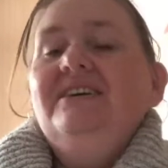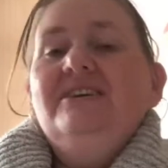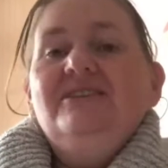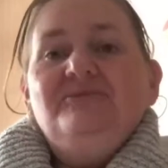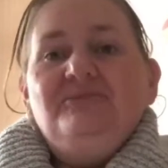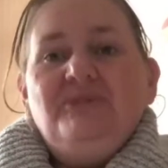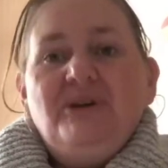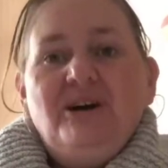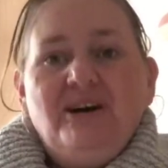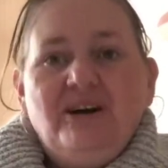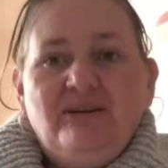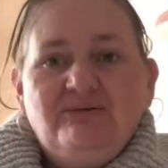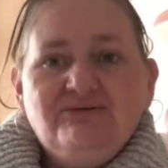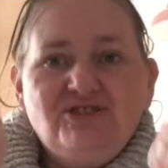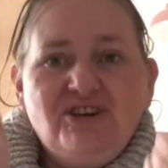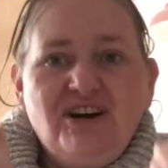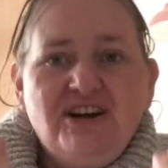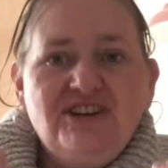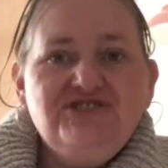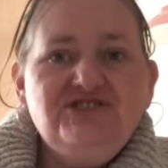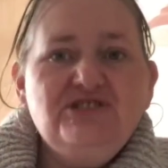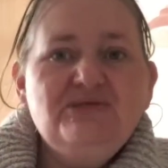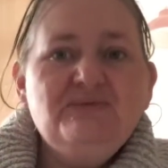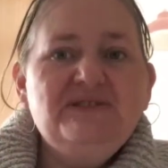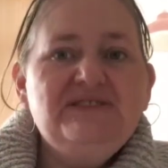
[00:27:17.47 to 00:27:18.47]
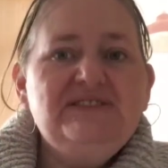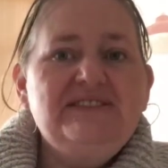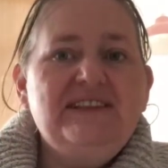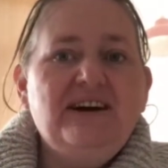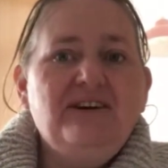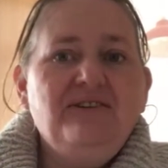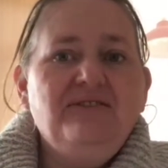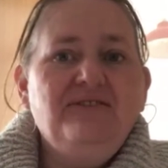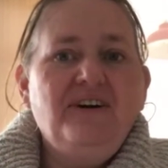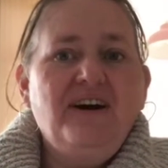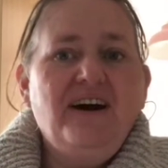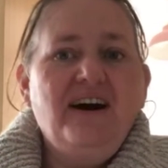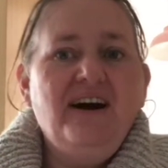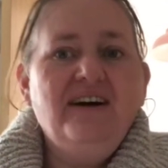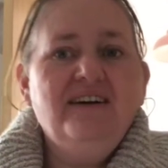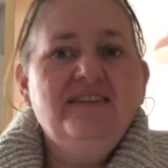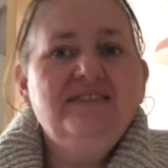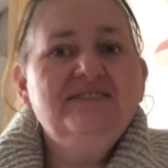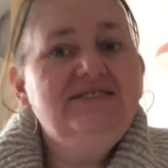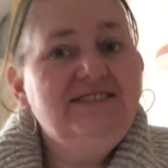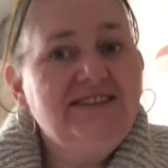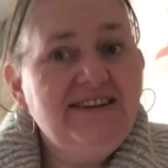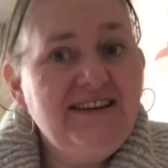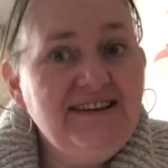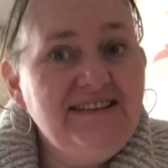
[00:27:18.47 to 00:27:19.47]
But I'm trying to chill myself out.
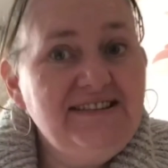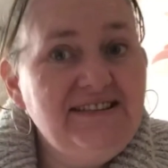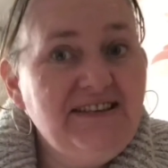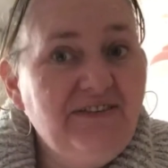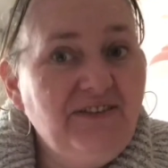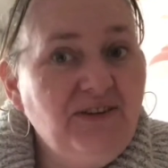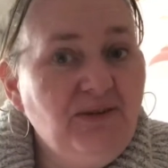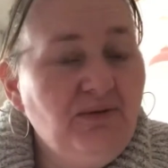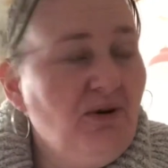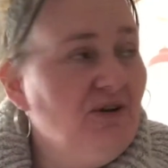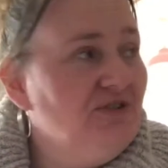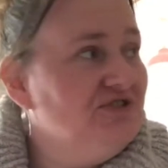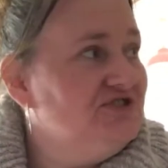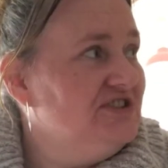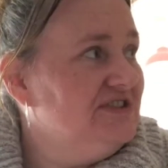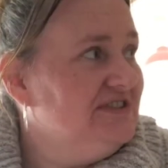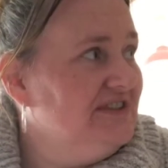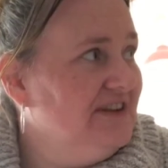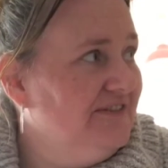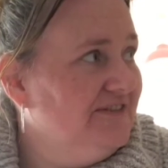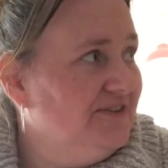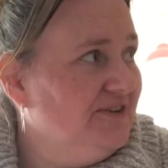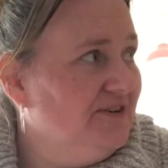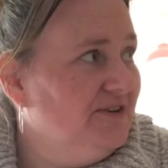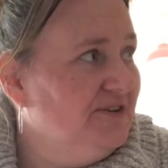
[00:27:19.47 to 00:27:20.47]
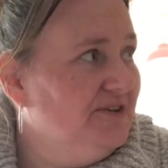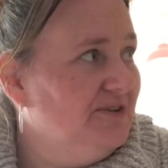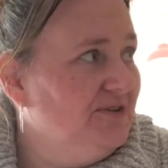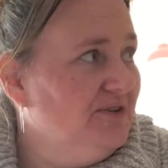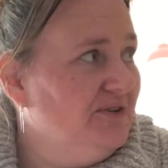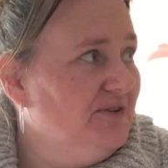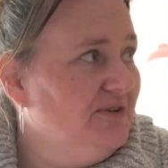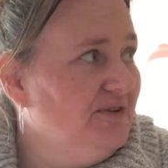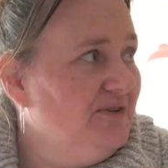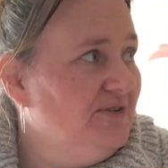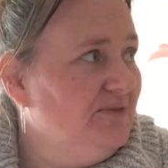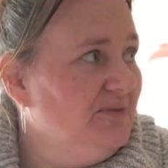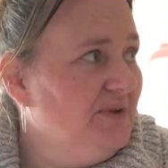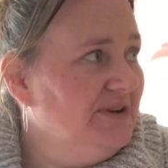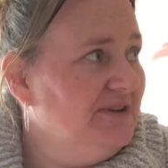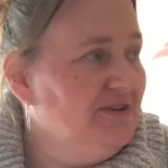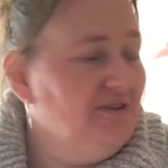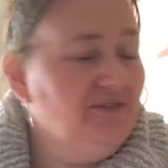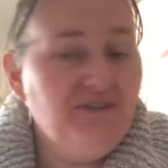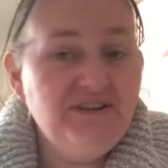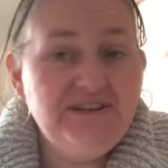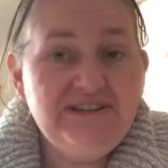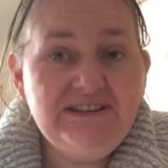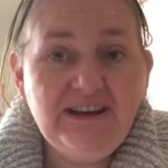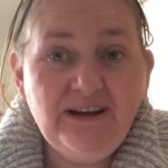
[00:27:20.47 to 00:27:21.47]
Denise, if you're watching, I've got one of your
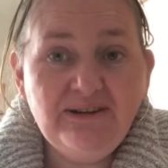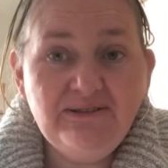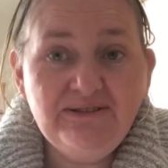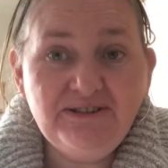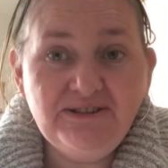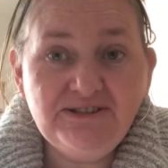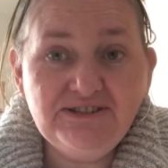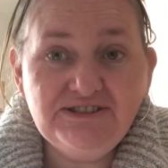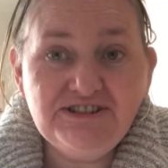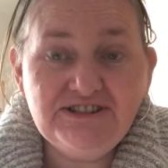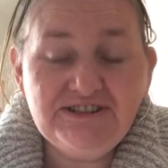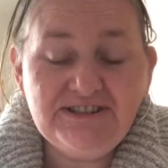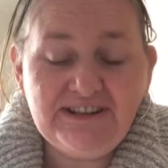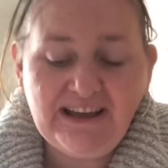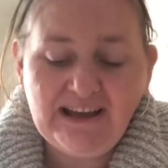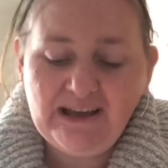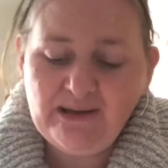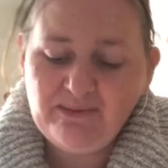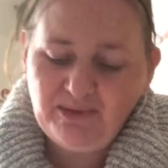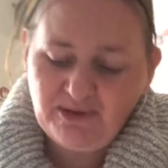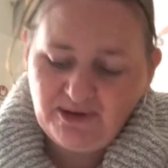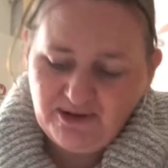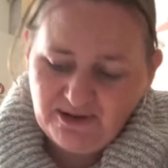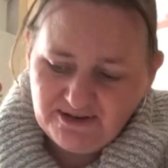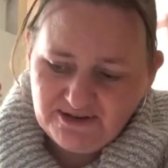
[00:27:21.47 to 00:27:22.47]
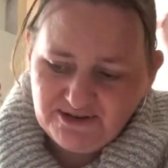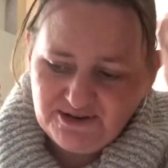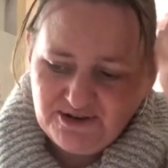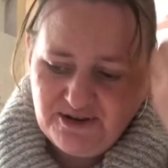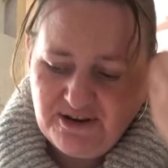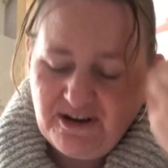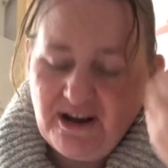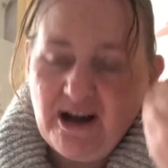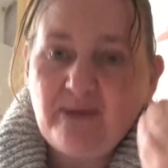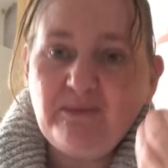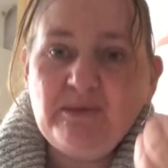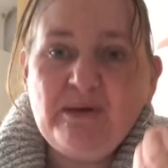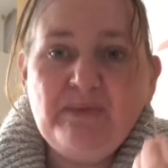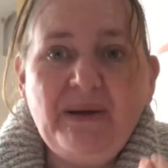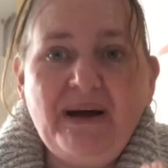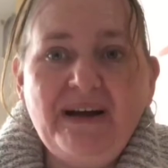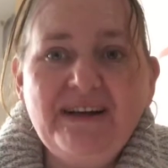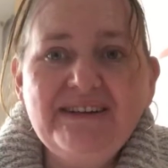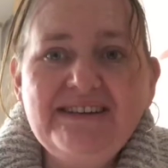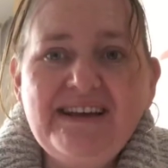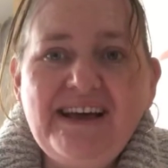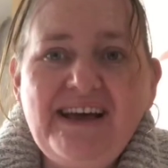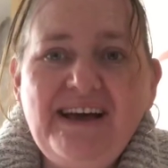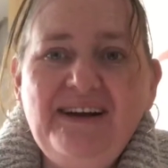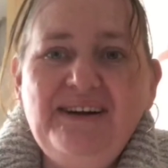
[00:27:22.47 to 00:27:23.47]
videos on just now because you calmed me back
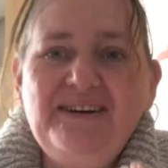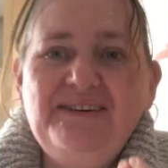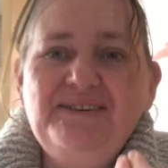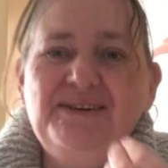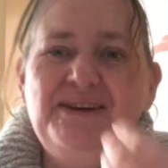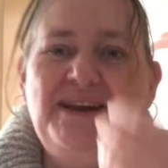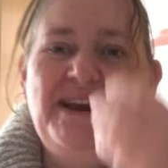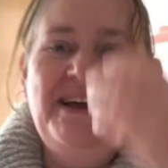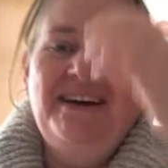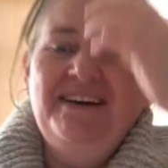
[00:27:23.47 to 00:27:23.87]
down.